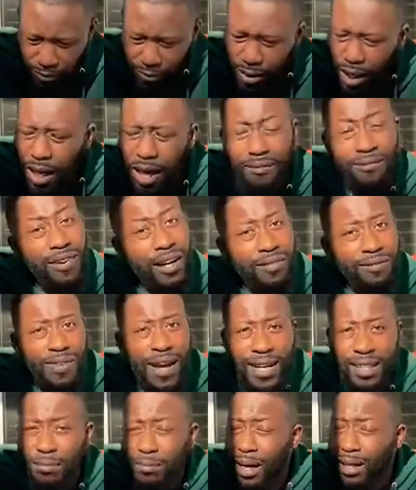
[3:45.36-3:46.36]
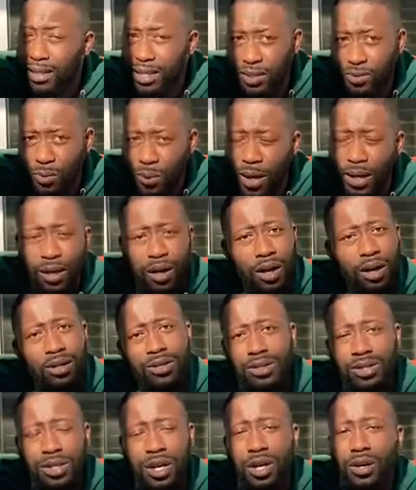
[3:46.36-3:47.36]
A fun fact about this wine
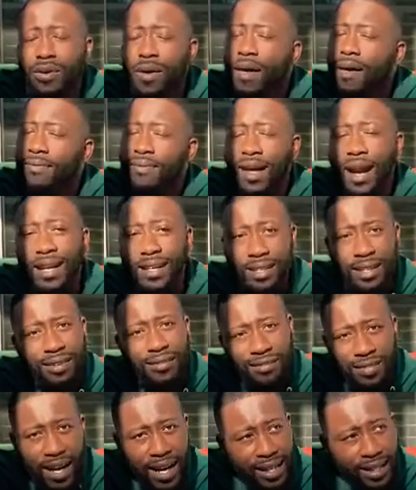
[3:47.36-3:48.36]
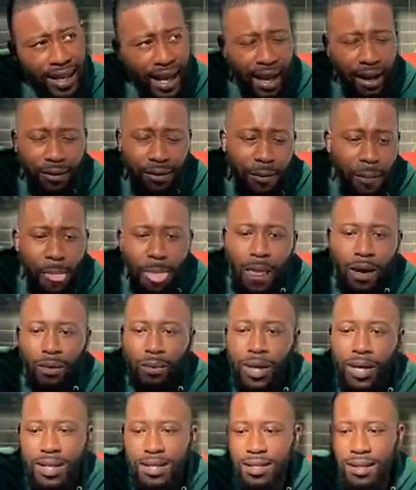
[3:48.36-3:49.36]
also that I did find out
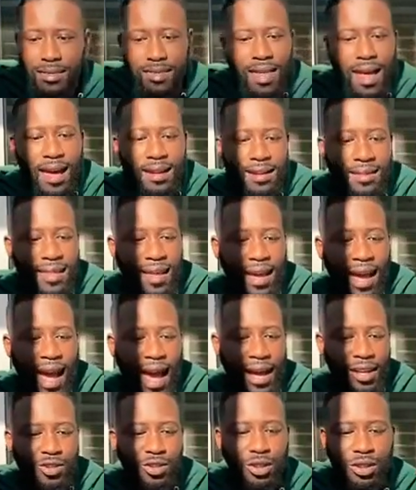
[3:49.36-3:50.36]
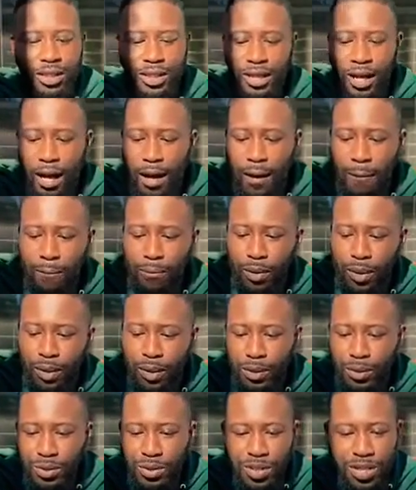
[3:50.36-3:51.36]
was that they actually
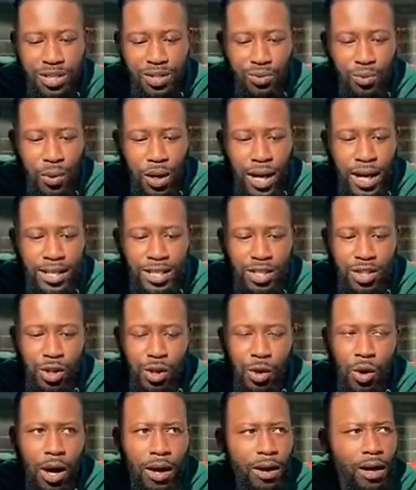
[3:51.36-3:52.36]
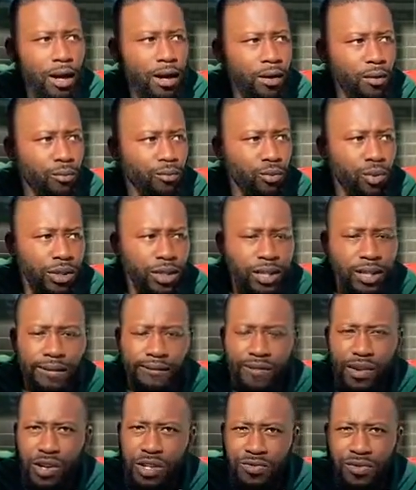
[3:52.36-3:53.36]
produce this wine. So within the
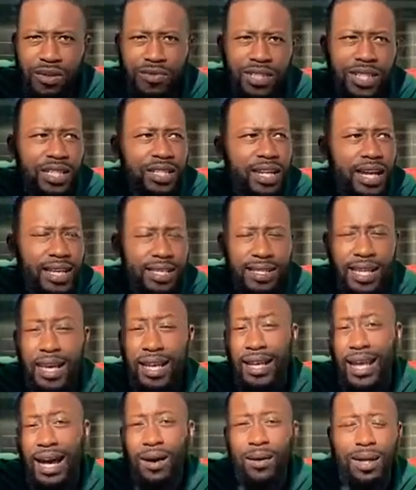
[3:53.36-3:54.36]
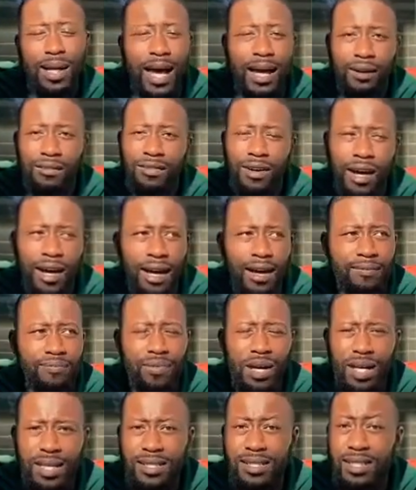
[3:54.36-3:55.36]
first 15 days, they allow a lot
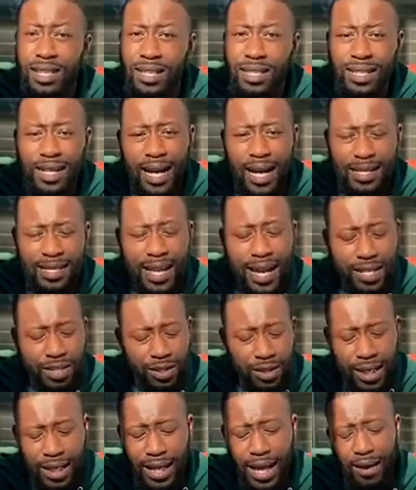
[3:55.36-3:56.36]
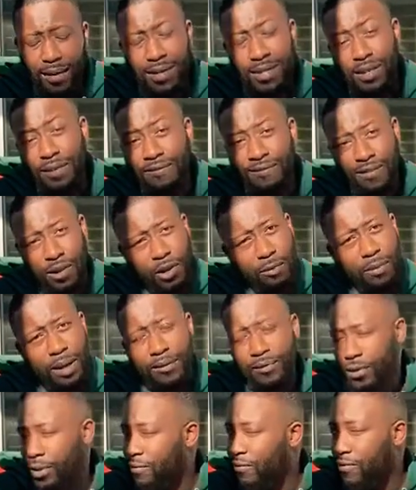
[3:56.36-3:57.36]
of skin contact. So they allow it to
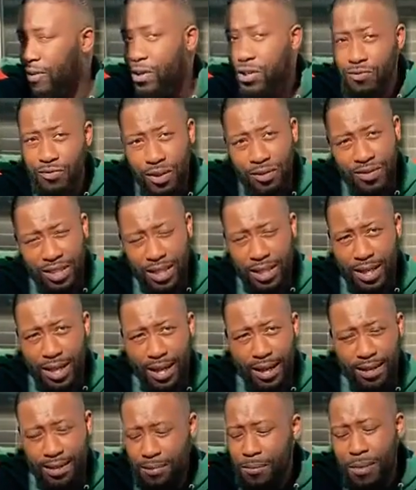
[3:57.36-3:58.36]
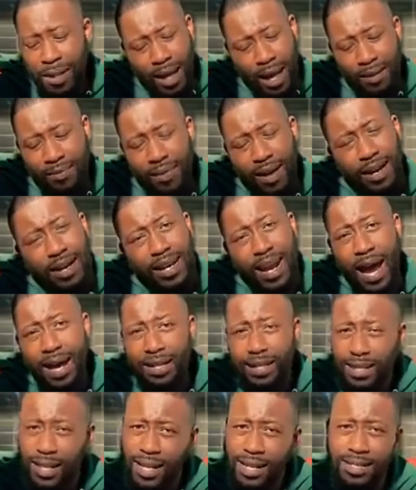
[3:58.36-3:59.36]
ferment for the first 15 days, and then
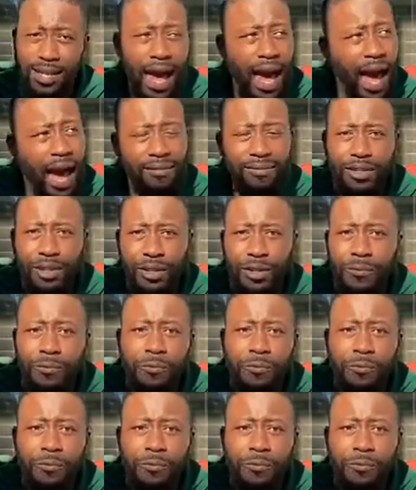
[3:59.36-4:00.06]
90 days after,